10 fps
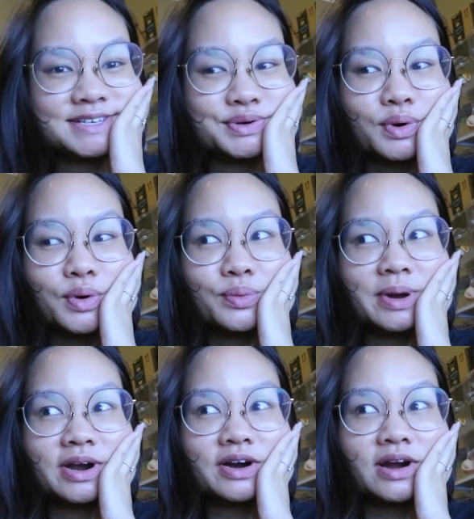so
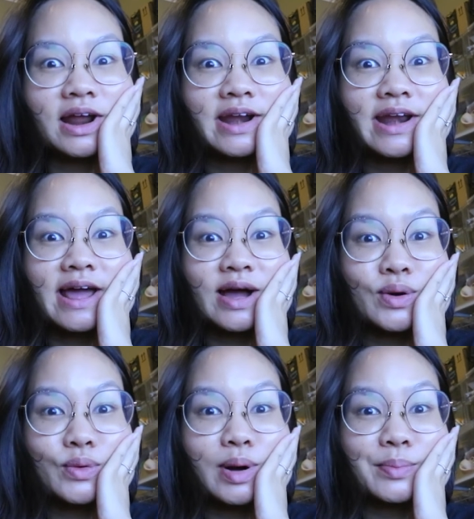we're
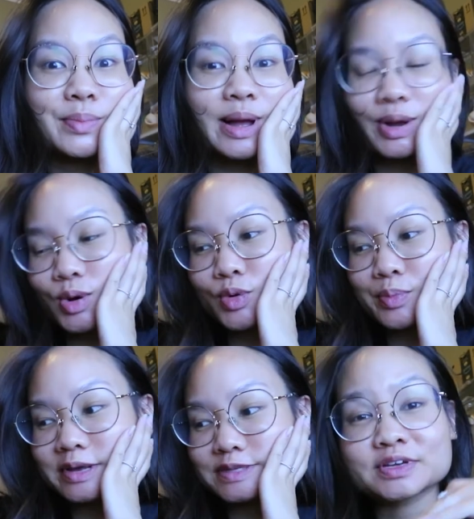now back
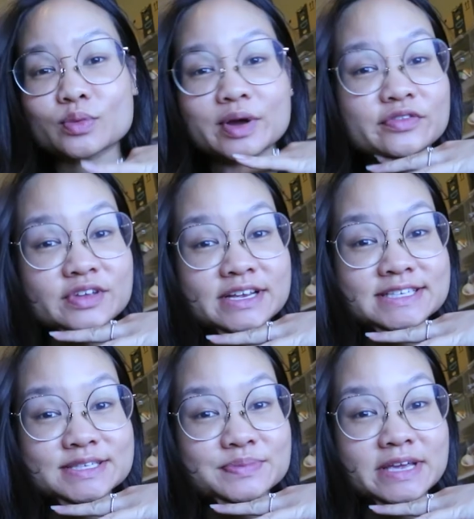home. It's been quite a few days
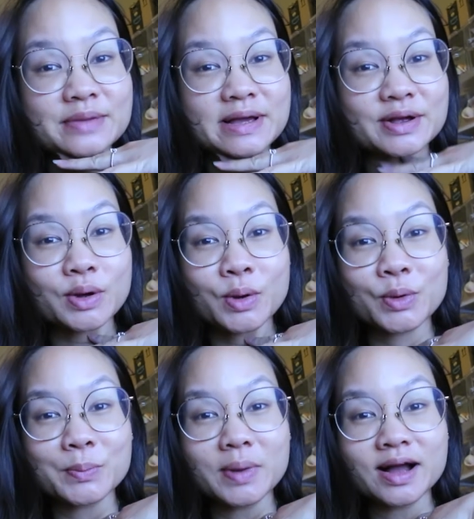since we came back
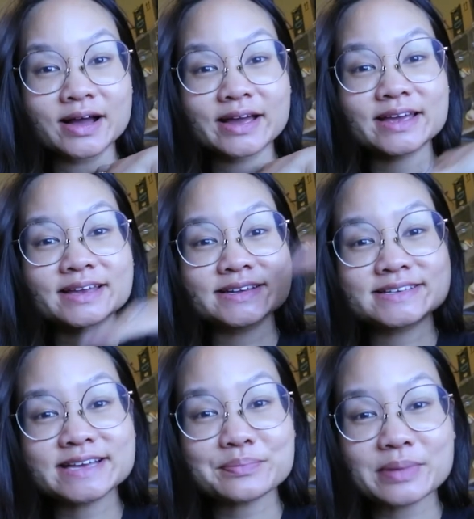home. I need
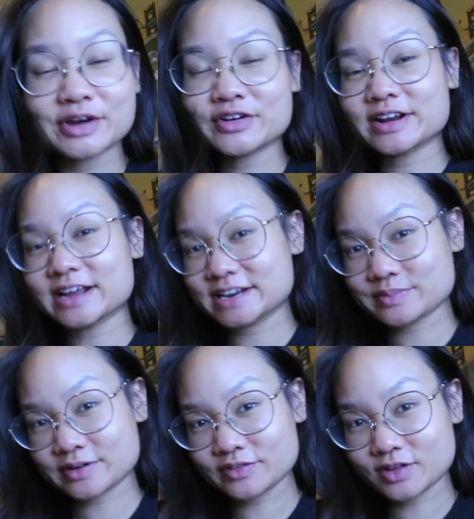to get better at ending
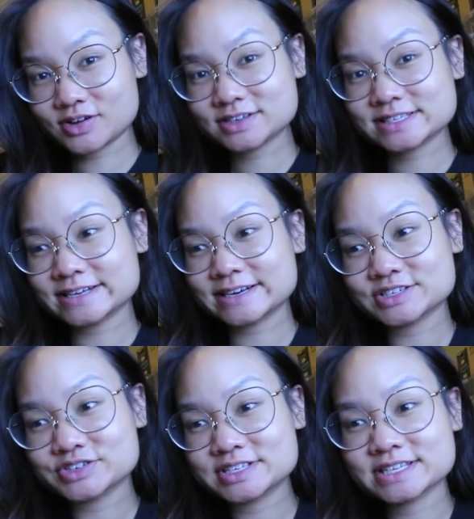my vlogs, and
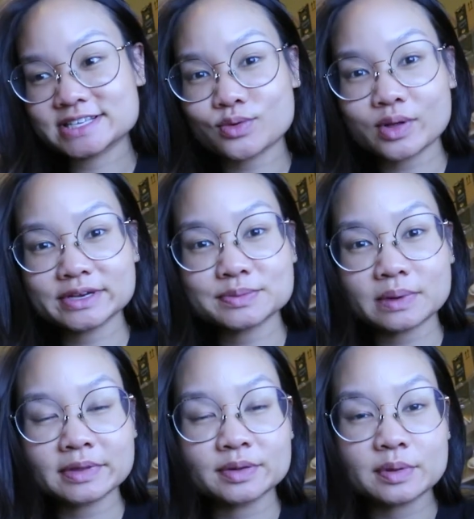as you can see, the quality is
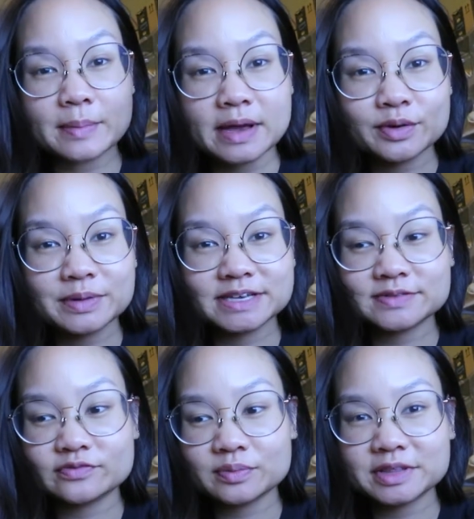probably a little bit better because
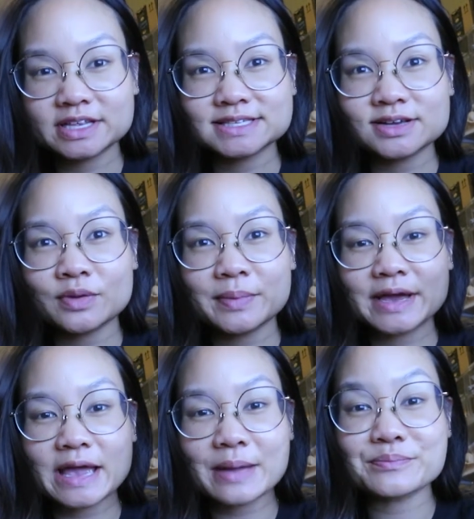I'm filming this on
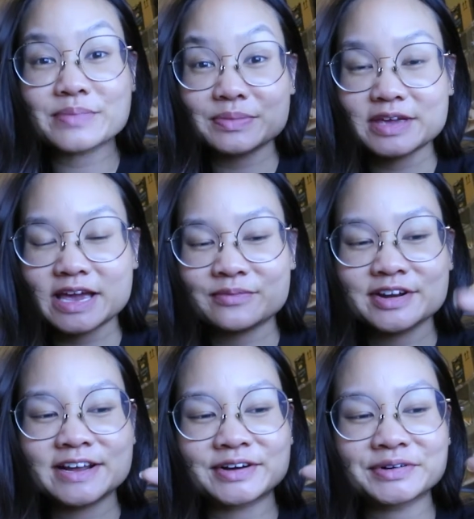my baby cam
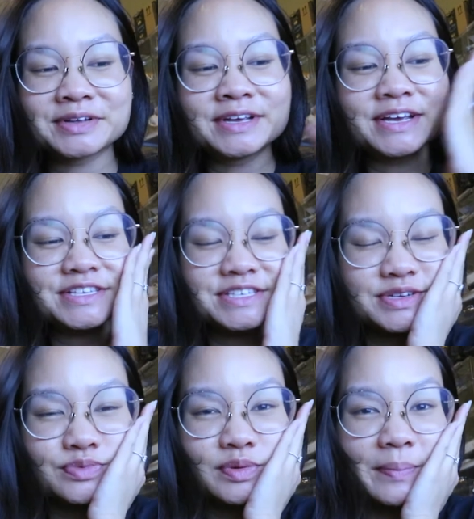right now. So
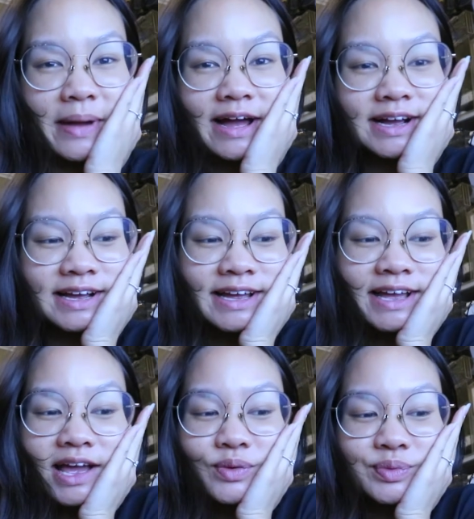anyways, we're back.
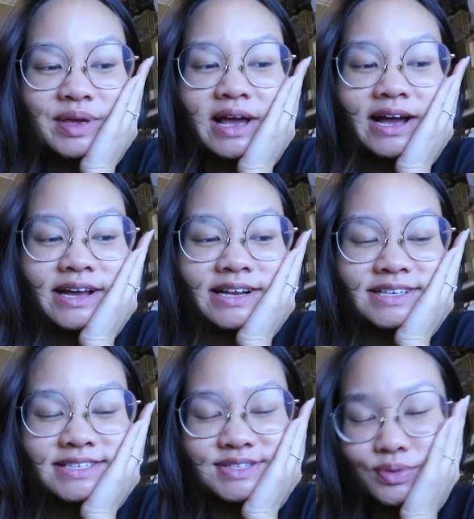We had
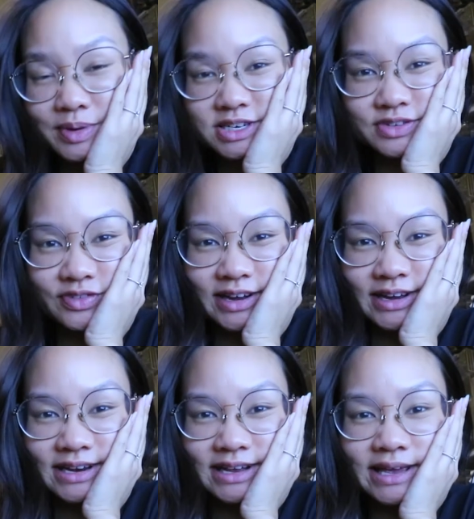so much
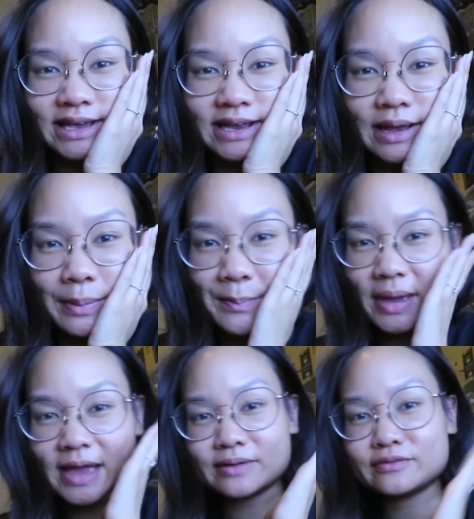fun in
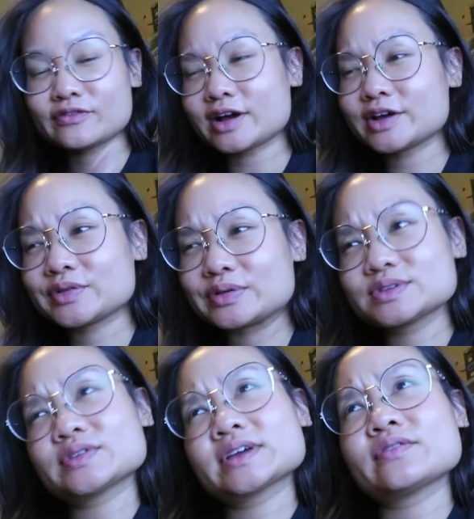Banff. I know that
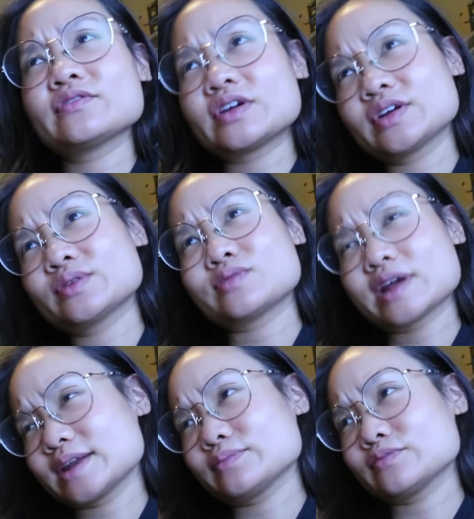was like a very
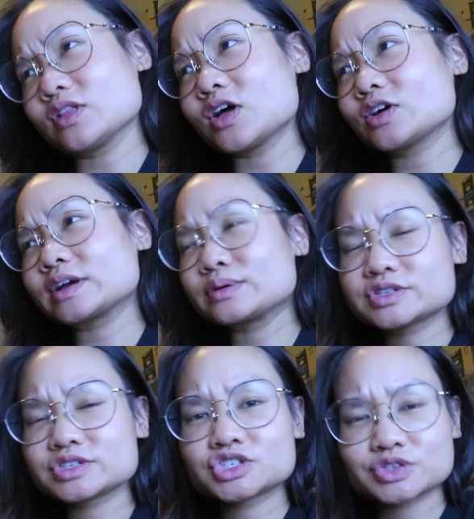random vlog. It was
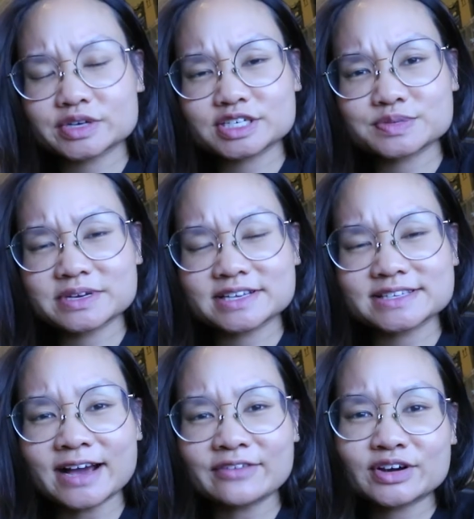just strange because
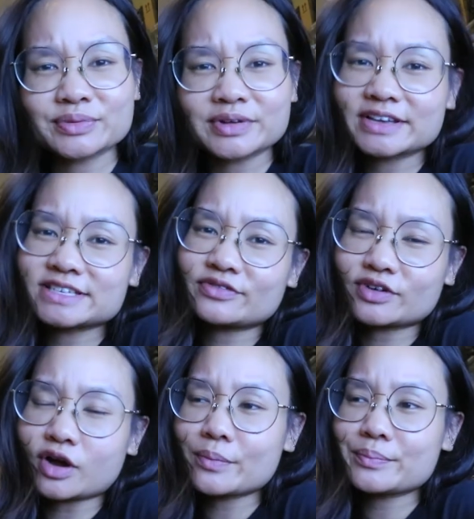after I realized I
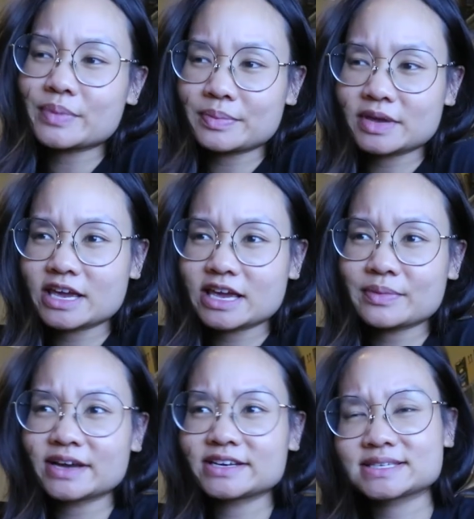forgot baby
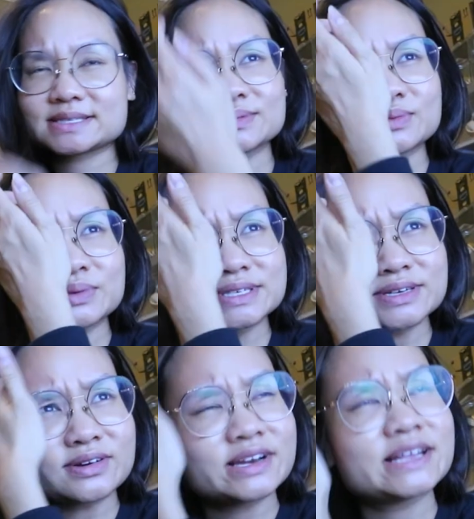cam, I just was
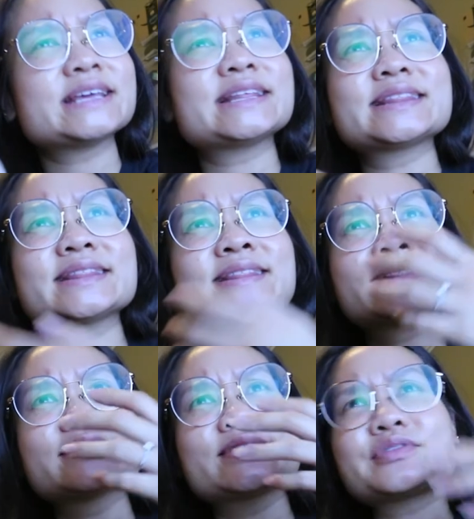not in
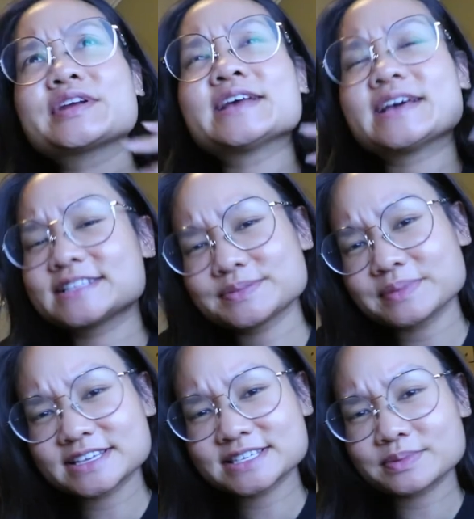the right
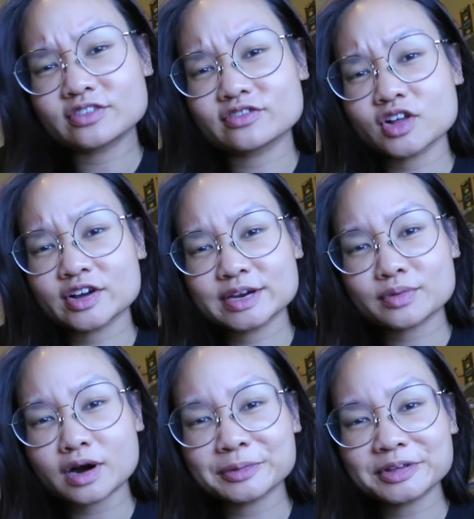headspace to be vlogging
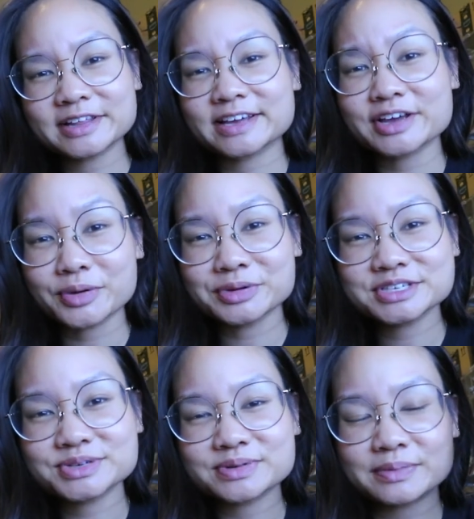properly like I
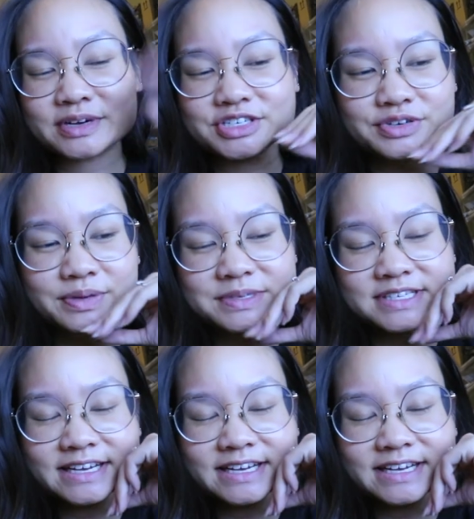always do when I'm on trips.